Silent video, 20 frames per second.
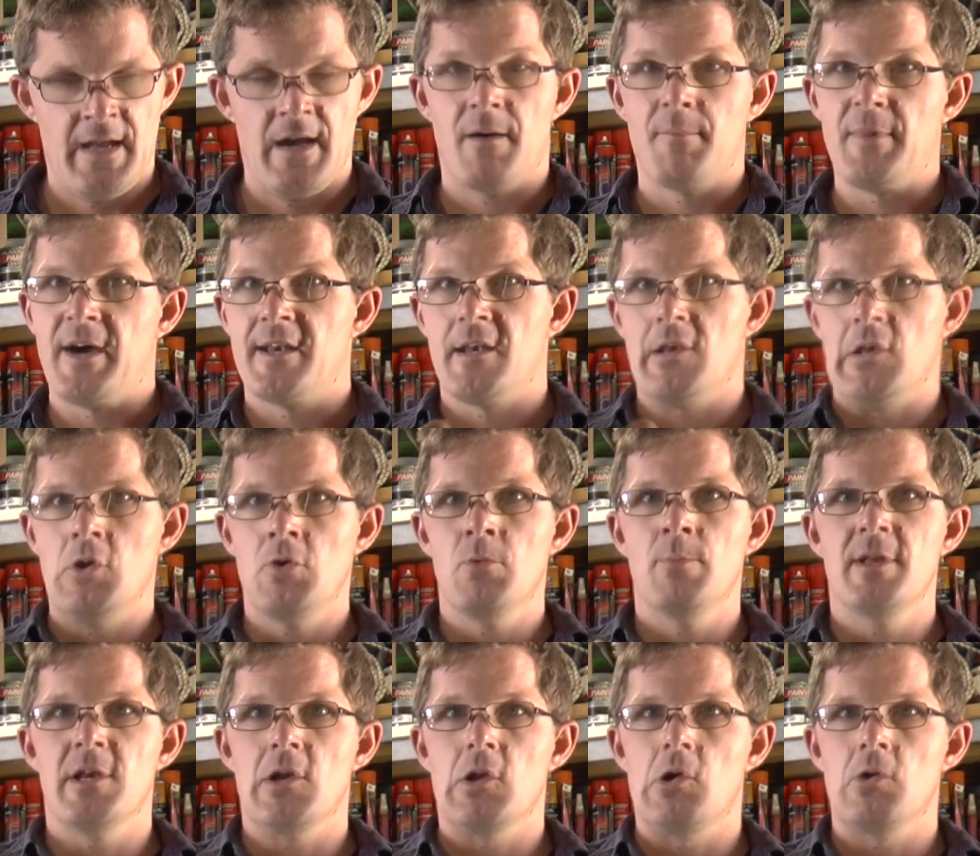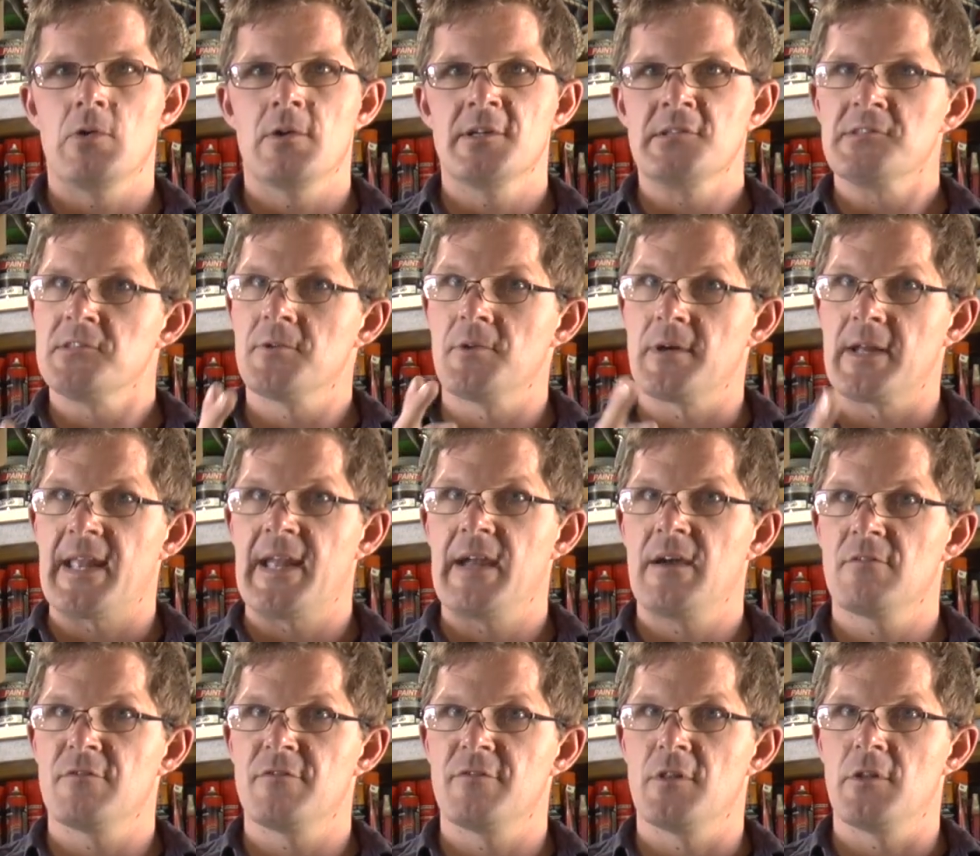I made it a little bit longer to
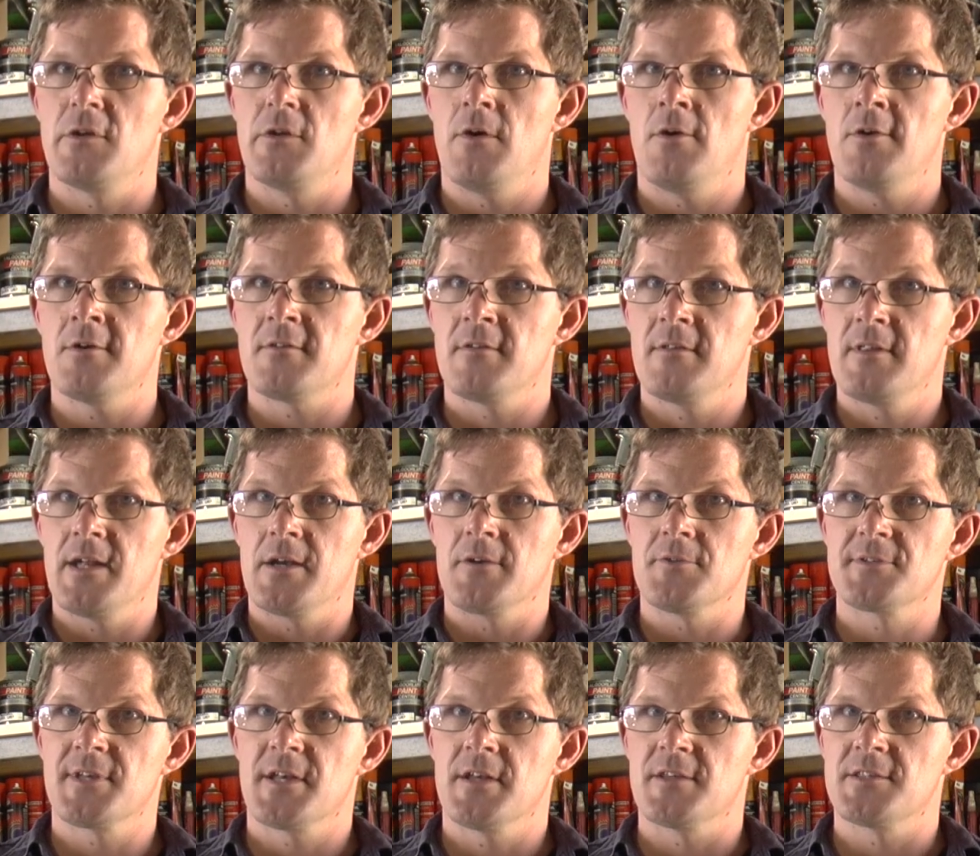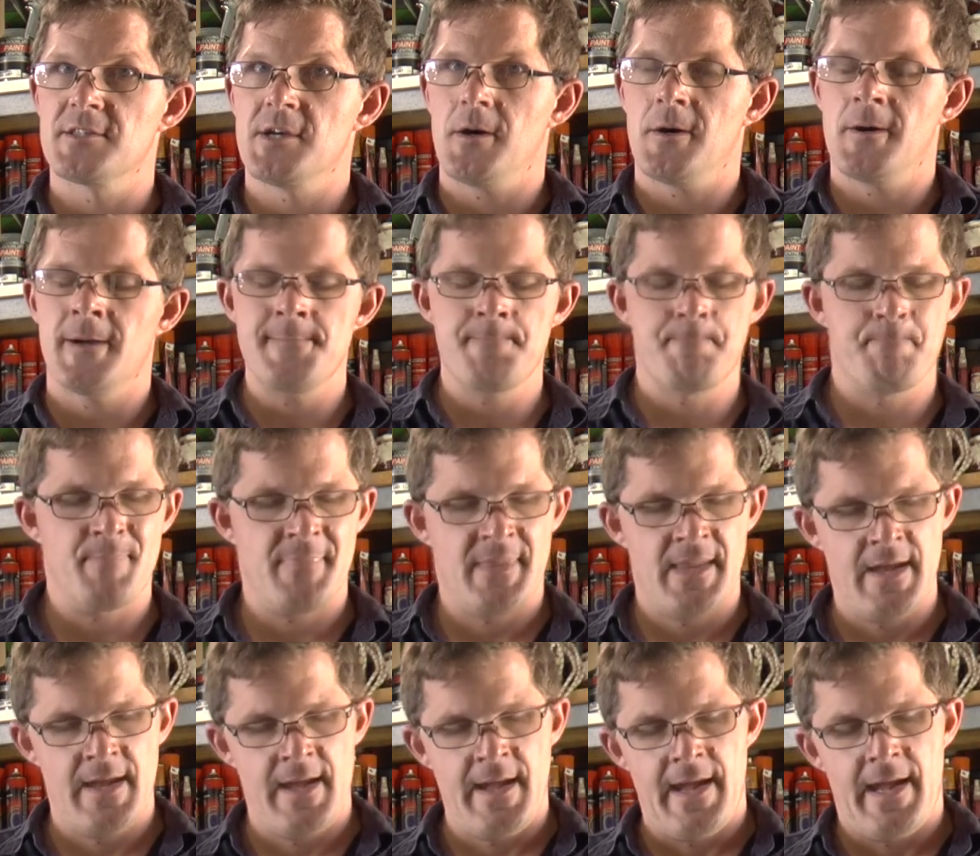account for the knot that I was going to tie.
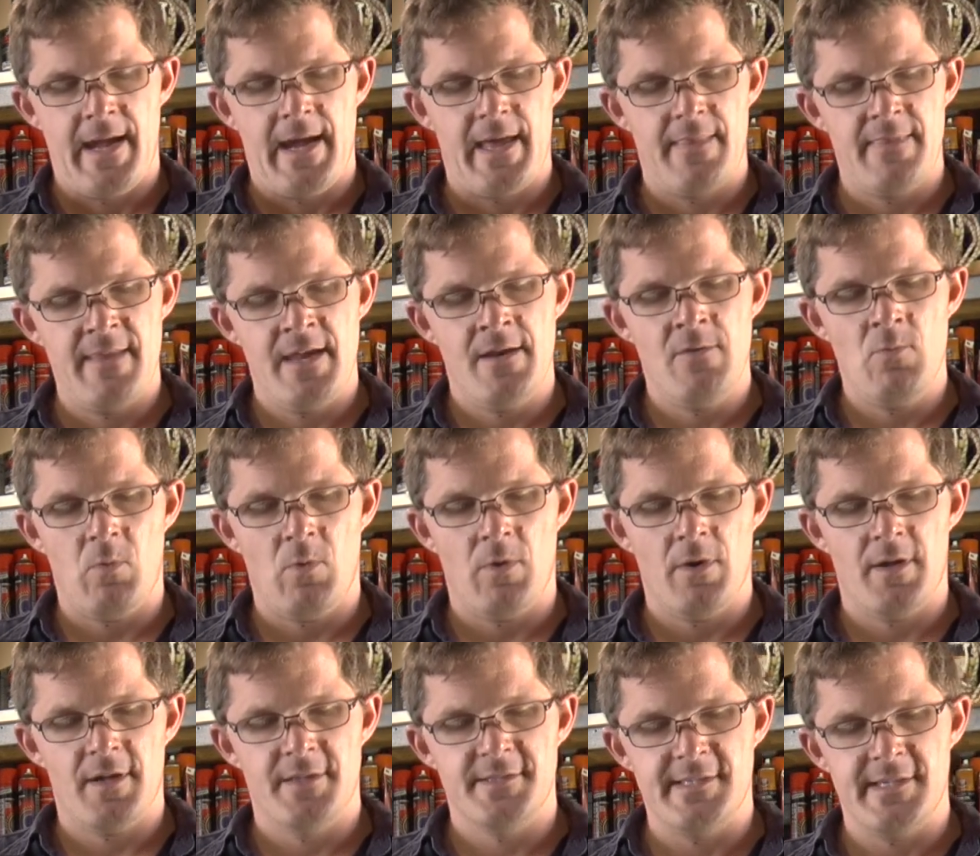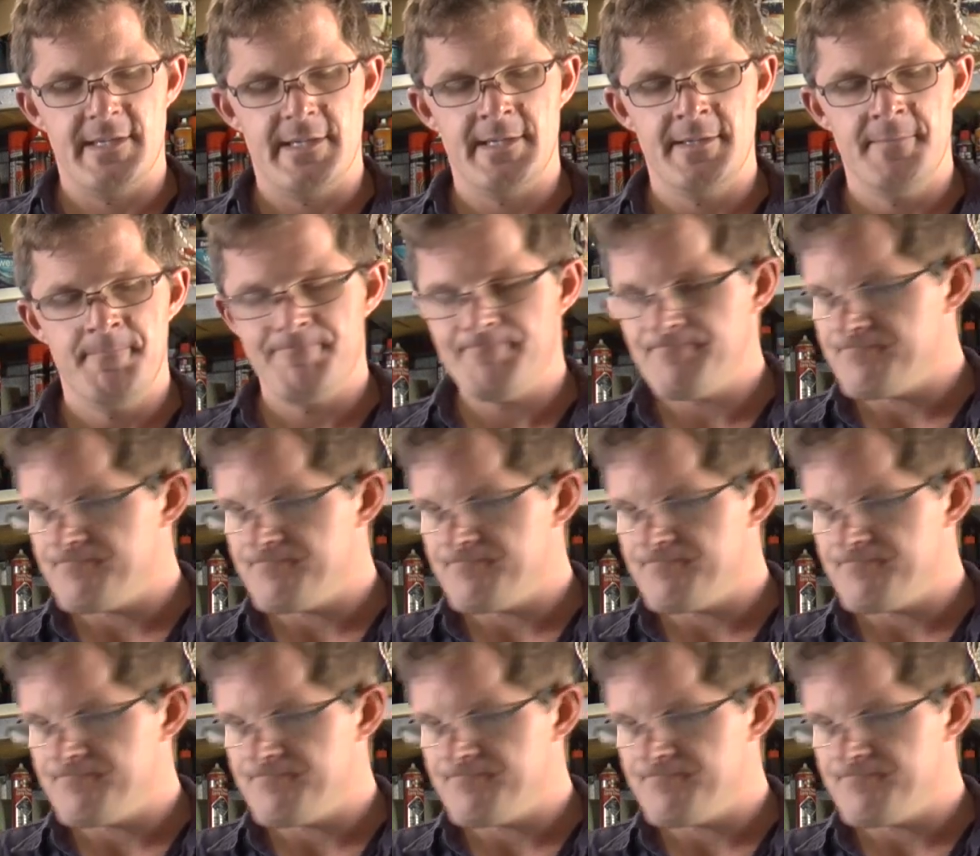And then what I did